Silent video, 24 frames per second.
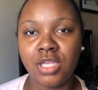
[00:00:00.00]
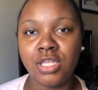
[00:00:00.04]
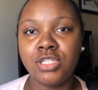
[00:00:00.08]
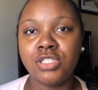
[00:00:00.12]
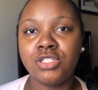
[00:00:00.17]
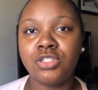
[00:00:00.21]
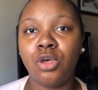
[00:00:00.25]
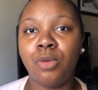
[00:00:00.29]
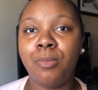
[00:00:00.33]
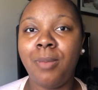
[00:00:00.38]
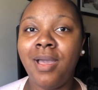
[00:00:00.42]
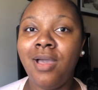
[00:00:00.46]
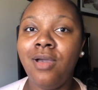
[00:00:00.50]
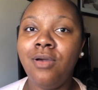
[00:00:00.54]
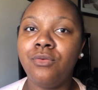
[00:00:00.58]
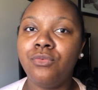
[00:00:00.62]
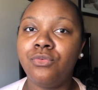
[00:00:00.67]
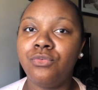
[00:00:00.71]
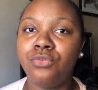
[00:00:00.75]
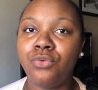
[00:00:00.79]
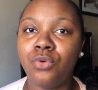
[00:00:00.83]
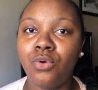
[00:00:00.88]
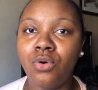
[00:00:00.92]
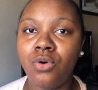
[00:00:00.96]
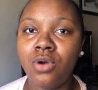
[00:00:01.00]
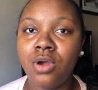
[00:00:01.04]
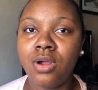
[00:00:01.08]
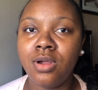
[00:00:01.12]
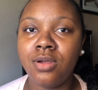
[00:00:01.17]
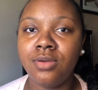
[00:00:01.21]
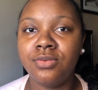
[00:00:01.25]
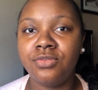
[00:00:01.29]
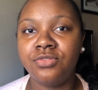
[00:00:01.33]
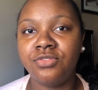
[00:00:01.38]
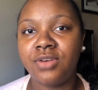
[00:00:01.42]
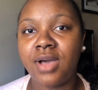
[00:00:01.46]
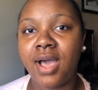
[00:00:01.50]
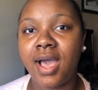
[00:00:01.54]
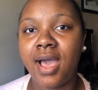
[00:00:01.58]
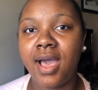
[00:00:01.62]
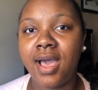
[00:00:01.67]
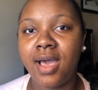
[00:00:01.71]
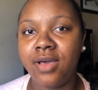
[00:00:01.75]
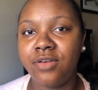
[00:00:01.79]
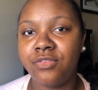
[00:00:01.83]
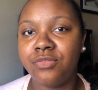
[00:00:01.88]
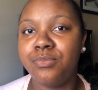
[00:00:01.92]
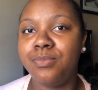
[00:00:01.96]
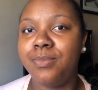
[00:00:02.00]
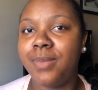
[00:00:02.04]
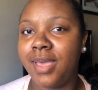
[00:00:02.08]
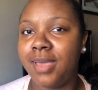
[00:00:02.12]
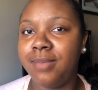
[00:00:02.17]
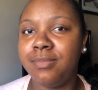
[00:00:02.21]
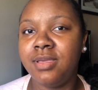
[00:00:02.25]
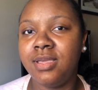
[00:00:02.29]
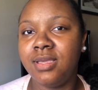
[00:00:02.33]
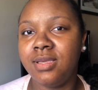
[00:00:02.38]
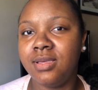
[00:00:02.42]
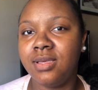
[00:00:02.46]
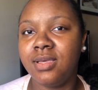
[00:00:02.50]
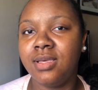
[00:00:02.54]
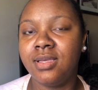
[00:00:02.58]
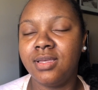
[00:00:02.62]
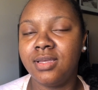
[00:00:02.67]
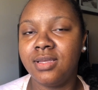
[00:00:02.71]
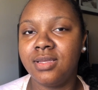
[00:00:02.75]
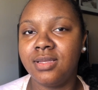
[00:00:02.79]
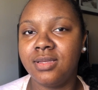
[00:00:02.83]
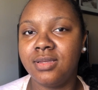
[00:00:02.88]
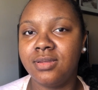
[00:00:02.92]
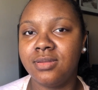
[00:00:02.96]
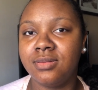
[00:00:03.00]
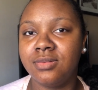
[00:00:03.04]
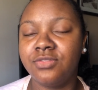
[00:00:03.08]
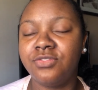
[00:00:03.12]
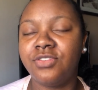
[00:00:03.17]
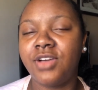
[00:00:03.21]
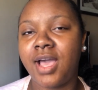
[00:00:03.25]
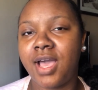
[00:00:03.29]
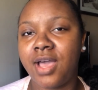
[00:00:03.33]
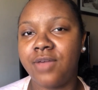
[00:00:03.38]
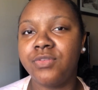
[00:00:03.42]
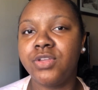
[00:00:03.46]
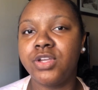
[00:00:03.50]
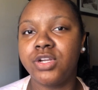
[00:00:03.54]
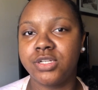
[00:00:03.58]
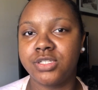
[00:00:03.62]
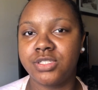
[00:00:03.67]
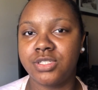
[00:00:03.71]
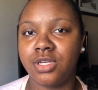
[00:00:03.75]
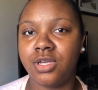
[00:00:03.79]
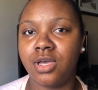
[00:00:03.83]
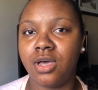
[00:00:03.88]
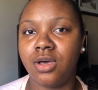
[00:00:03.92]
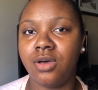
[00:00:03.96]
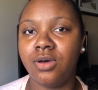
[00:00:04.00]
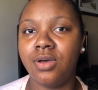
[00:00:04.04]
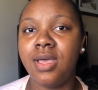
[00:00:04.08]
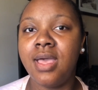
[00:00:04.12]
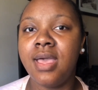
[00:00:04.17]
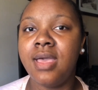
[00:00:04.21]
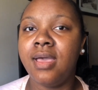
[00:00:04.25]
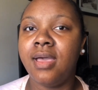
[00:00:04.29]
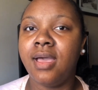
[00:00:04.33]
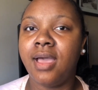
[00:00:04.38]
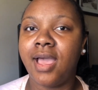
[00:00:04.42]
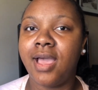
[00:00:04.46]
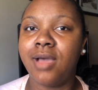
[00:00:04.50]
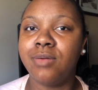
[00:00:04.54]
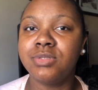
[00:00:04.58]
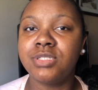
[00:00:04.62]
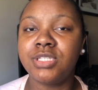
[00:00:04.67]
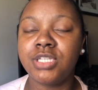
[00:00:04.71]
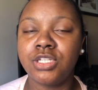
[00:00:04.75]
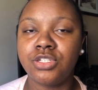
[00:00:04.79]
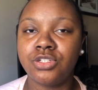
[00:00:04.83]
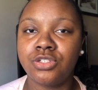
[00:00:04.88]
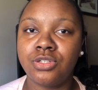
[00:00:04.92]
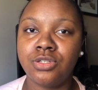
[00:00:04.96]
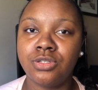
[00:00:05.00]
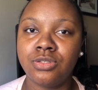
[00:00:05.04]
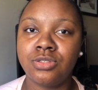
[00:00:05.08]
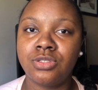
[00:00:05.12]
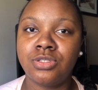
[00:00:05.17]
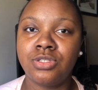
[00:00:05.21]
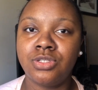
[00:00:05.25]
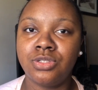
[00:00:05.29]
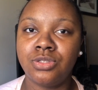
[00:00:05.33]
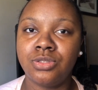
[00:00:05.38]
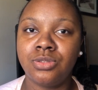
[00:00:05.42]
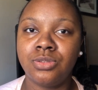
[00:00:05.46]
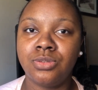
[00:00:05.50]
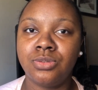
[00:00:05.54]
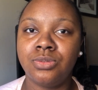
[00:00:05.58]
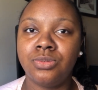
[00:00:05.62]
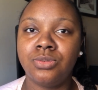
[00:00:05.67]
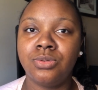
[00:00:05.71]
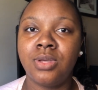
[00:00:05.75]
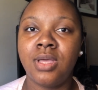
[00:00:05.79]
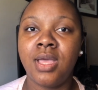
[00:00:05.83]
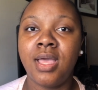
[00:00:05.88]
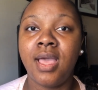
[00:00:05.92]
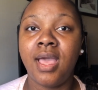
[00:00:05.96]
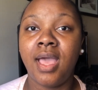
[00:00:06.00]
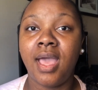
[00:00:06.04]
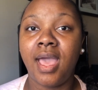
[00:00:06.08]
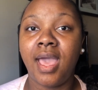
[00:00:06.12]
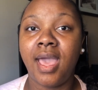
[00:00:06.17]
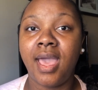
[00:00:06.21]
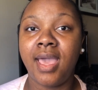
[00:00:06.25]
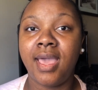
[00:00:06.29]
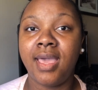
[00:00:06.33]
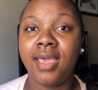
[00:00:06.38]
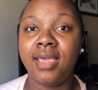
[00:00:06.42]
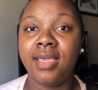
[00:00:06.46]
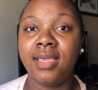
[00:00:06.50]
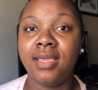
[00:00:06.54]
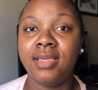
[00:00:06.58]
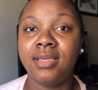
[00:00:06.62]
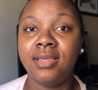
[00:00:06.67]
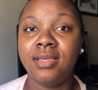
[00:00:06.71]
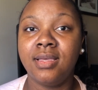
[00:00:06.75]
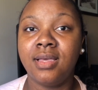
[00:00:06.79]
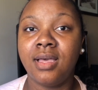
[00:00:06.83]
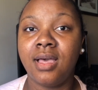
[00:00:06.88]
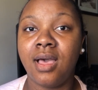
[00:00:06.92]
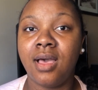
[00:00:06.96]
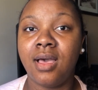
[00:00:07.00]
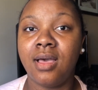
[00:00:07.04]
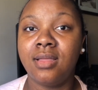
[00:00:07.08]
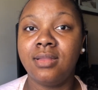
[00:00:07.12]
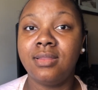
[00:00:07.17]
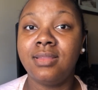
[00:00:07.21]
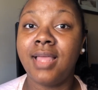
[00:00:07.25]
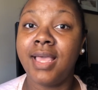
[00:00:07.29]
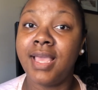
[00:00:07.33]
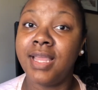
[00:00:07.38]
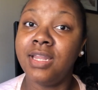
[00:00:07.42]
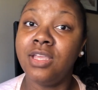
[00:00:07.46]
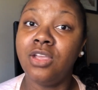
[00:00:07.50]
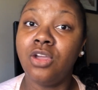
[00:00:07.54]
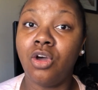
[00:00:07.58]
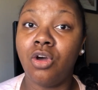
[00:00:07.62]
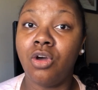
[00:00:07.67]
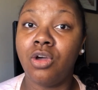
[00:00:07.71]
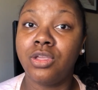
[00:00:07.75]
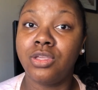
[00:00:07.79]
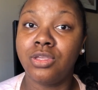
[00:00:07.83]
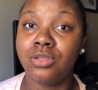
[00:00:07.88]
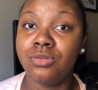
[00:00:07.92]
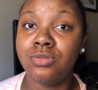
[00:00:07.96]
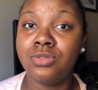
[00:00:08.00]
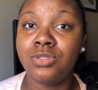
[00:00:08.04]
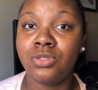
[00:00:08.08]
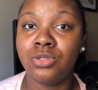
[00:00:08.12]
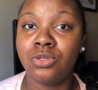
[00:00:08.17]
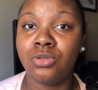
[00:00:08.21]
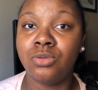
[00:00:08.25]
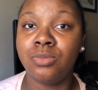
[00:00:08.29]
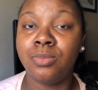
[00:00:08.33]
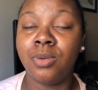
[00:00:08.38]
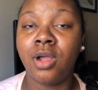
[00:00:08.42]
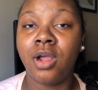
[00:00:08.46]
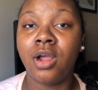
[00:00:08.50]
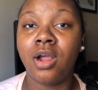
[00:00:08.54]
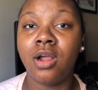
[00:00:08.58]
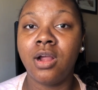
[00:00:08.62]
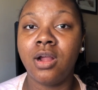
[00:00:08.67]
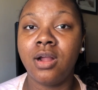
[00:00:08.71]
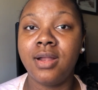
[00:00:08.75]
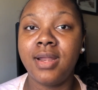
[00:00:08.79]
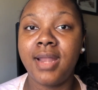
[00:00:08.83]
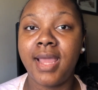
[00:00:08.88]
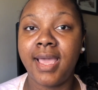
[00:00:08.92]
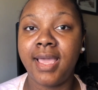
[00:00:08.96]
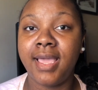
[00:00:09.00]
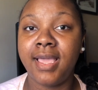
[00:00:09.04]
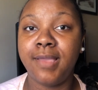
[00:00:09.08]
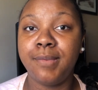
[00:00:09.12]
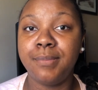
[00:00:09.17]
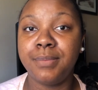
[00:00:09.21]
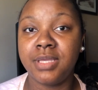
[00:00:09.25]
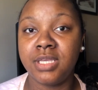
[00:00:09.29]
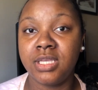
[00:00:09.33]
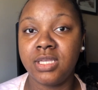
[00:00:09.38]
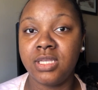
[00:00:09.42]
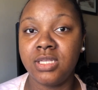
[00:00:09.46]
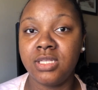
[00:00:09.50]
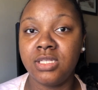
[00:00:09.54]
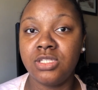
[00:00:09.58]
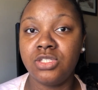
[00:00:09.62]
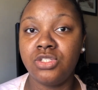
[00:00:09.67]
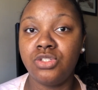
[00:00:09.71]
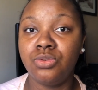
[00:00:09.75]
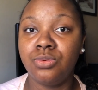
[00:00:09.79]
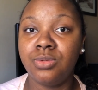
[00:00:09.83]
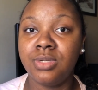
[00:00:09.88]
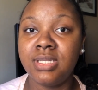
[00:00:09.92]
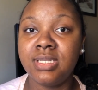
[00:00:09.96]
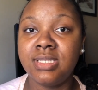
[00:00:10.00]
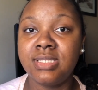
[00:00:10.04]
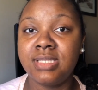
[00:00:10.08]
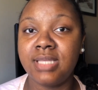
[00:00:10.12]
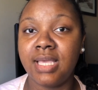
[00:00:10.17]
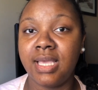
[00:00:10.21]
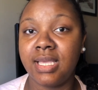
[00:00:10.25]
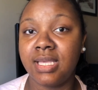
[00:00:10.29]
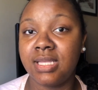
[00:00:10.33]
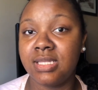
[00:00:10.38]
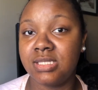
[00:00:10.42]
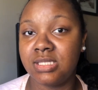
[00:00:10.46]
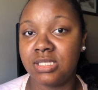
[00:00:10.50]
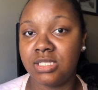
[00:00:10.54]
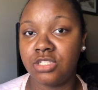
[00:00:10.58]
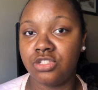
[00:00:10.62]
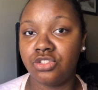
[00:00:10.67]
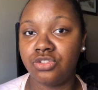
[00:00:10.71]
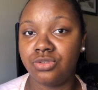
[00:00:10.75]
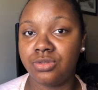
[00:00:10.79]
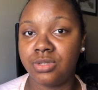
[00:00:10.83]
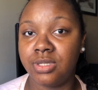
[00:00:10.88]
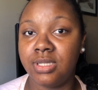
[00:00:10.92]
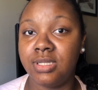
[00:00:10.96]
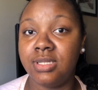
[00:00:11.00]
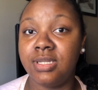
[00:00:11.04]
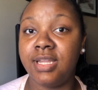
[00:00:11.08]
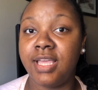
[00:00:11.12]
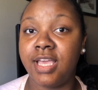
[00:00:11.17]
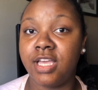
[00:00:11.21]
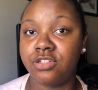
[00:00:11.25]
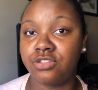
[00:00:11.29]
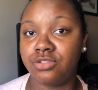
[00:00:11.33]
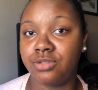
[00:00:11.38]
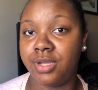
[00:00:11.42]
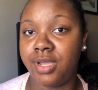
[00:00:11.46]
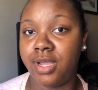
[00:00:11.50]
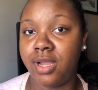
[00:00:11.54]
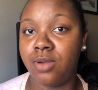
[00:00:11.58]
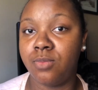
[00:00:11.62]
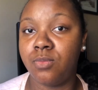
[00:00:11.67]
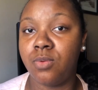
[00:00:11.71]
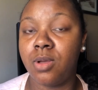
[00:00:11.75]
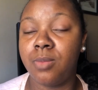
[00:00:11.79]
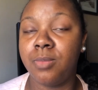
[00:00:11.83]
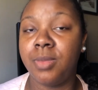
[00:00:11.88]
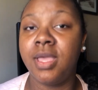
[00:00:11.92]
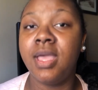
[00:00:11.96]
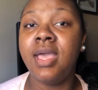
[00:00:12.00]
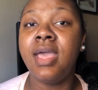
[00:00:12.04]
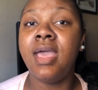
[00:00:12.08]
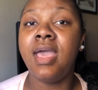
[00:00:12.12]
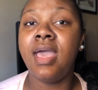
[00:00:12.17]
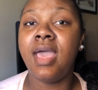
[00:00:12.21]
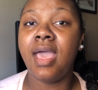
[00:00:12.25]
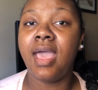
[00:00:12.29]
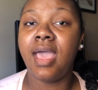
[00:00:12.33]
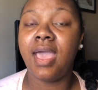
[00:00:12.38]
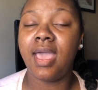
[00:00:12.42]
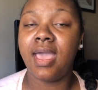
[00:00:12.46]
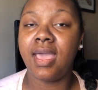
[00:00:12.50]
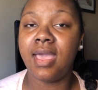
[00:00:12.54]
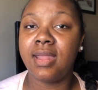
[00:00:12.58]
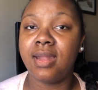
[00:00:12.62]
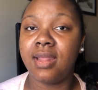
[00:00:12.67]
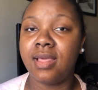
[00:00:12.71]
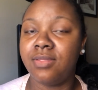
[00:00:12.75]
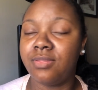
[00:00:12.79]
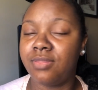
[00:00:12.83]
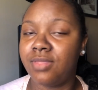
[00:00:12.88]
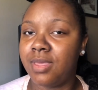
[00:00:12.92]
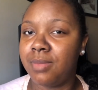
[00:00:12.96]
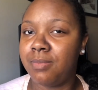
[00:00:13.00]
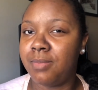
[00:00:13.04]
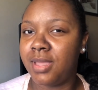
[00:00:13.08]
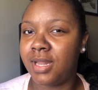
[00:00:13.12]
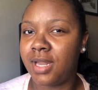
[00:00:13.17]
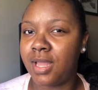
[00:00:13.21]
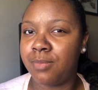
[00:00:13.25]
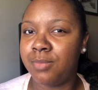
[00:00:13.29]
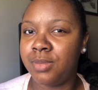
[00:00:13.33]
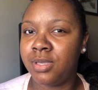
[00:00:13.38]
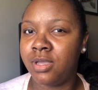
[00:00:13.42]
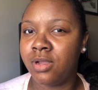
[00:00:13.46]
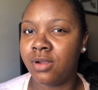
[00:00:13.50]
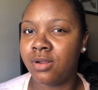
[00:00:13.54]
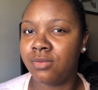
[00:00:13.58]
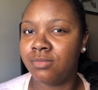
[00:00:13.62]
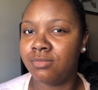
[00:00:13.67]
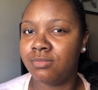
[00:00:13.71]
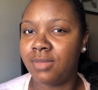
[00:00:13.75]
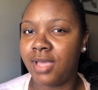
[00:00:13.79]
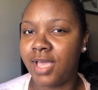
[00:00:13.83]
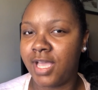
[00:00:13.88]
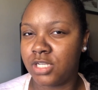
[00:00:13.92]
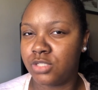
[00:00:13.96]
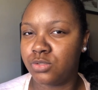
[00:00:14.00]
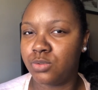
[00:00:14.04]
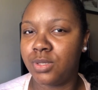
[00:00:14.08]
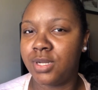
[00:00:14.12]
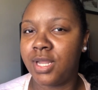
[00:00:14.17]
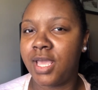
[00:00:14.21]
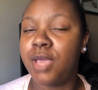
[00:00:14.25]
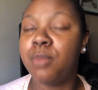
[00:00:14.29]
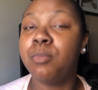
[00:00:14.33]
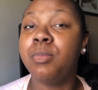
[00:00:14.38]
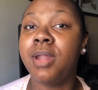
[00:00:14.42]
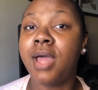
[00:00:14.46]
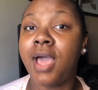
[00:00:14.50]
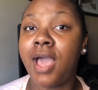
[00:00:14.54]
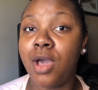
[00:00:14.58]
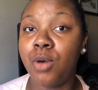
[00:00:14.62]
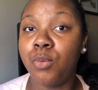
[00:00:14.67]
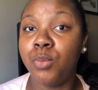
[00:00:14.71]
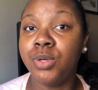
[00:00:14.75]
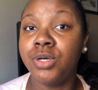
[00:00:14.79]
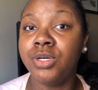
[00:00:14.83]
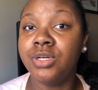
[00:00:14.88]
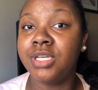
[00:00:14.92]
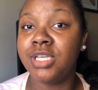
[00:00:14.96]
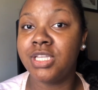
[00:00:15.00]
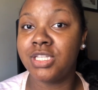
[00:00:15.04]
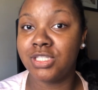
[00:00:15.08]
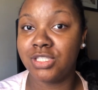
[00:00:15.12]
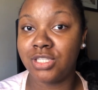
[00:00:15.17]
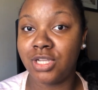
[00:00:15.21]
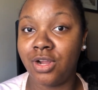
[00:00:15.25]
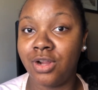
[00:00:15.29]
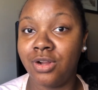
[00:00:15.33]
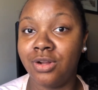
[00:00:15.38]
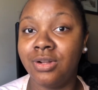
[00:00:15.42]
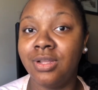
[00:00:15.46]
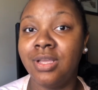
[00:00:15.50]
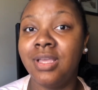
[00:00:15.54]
So about 4, 5, maybe 5 years ago, I was introduced to a lady on YouTube. Her name is 22nd Century Natural Hair Woman, and that may not be her actual name, but I will insert